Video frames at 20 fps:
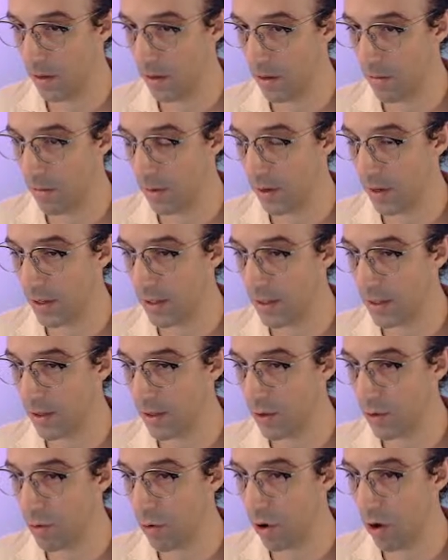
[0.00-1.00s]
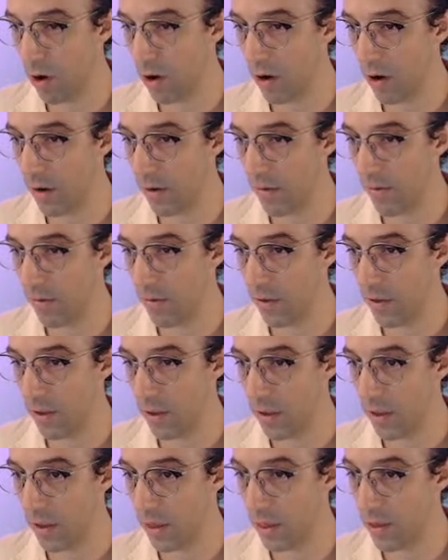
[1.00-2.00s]
Because through art
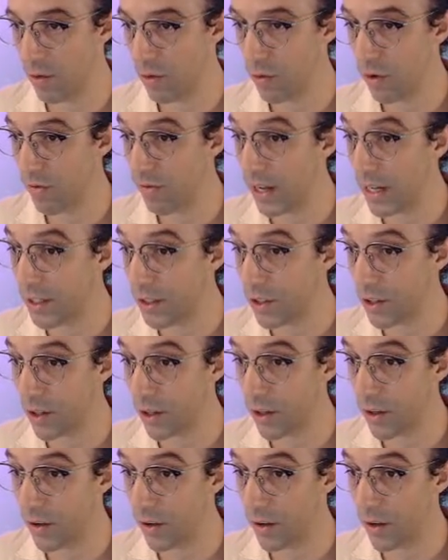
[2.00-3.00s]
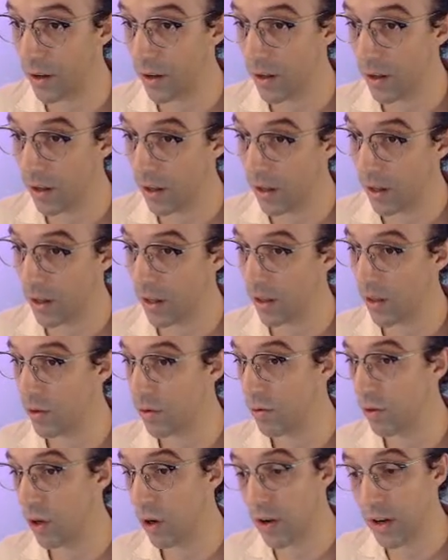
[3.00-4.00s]
and through adventure and through
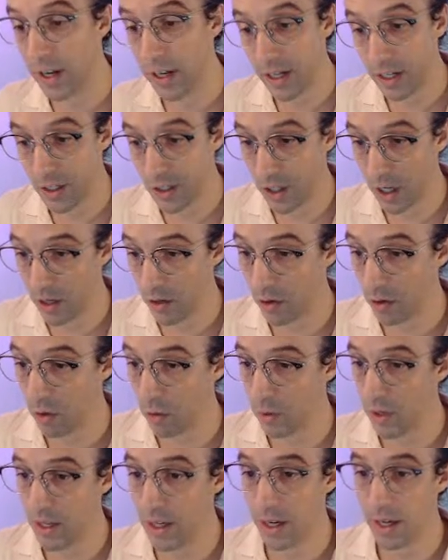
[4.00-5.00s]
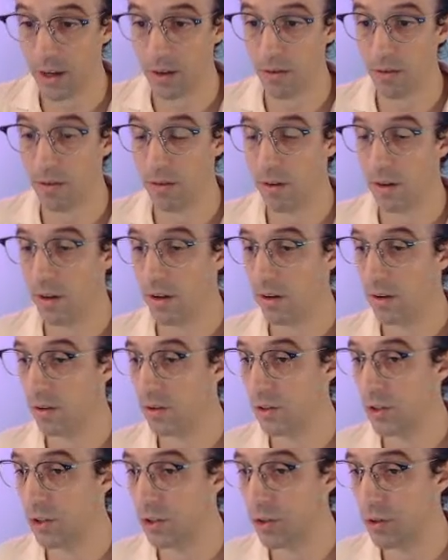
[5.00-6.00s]
learning in general, we can
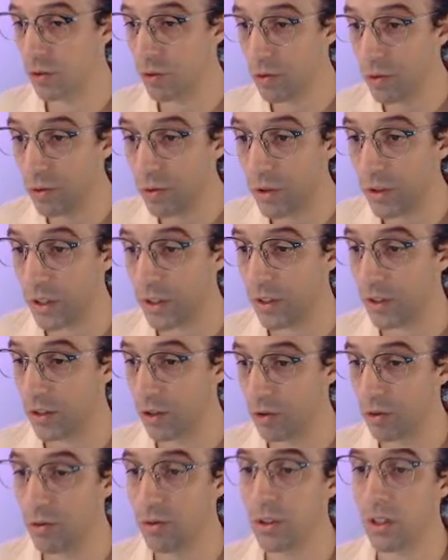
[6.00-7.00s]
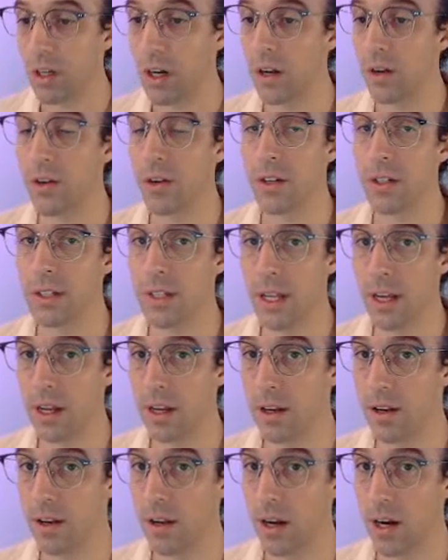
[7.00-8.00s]
truly, truly
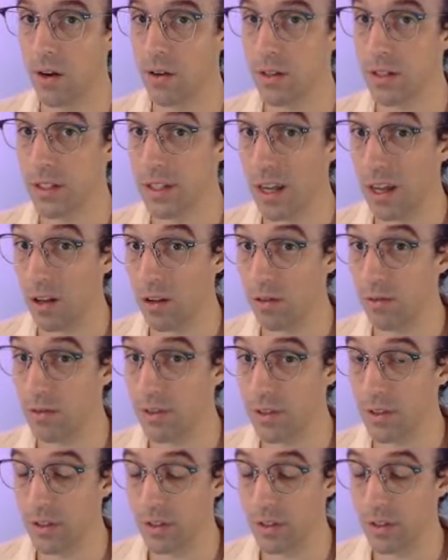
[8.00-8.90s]
understand ourselves.